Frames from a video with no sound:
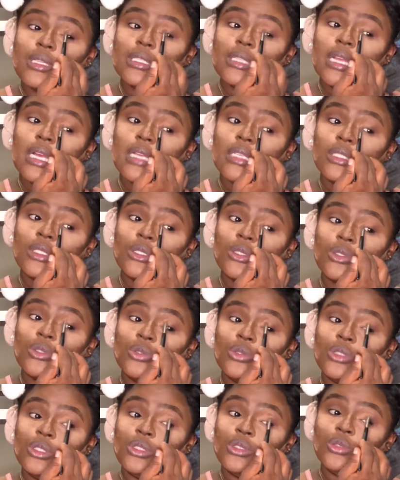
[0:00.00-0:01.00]
that you
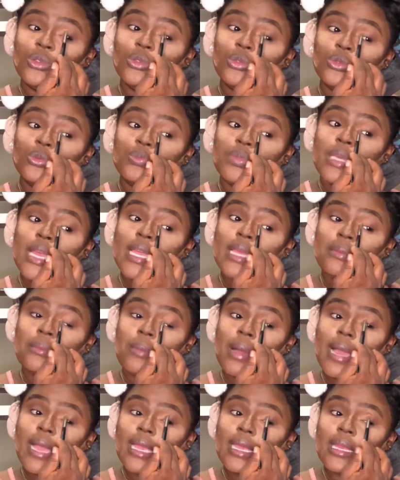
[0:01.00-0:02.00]
need to bear in
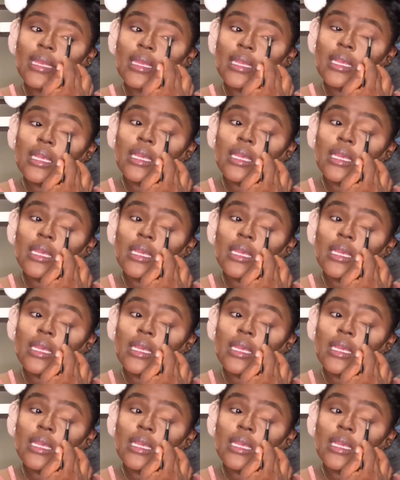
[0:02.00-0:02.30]
mind